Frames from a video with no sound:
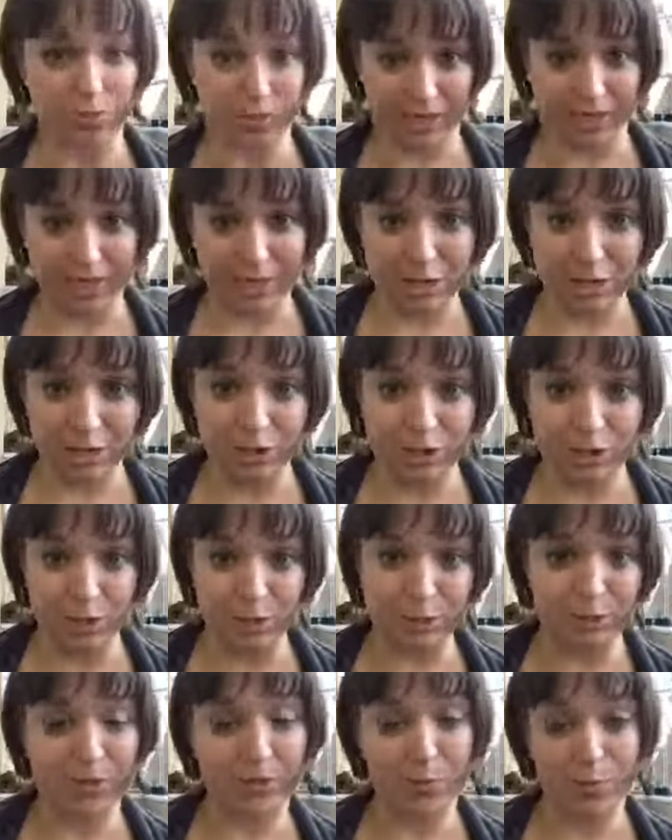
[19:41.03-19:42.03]
a
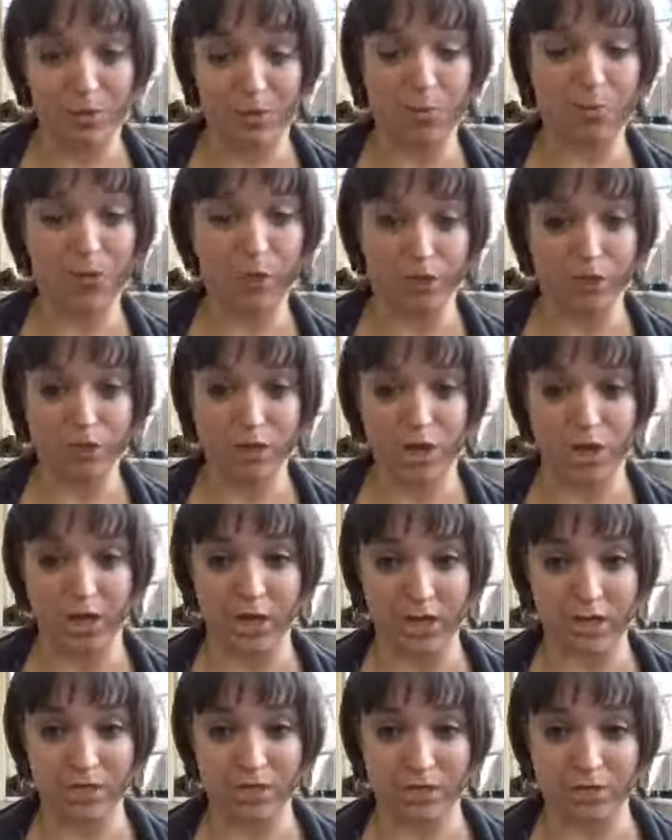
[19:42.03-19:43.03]
relationship with the people you're
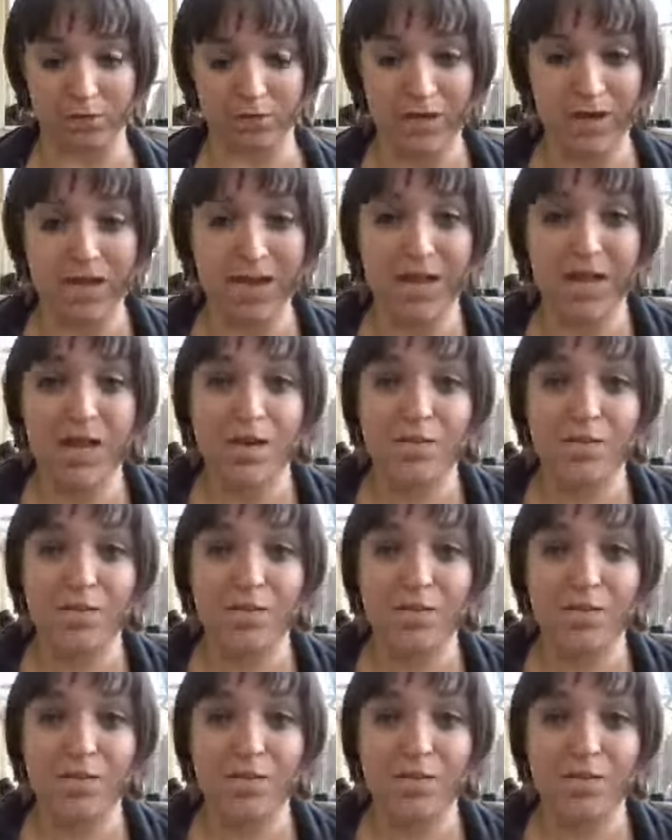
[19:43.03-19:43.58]
talking to.